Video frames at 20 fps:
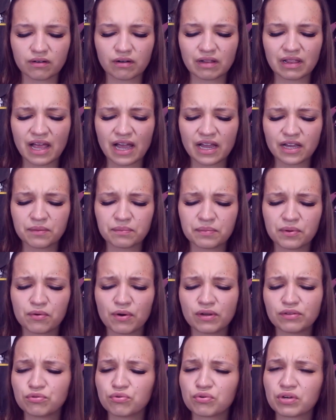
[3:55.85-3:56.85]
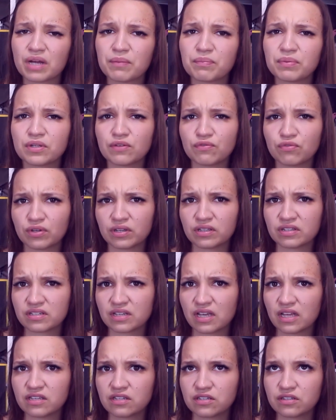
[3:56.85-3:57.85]
reliable what will happen if it
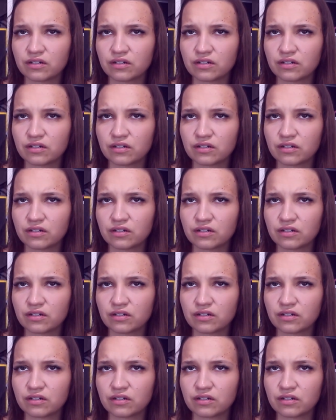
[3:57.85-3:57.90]
gets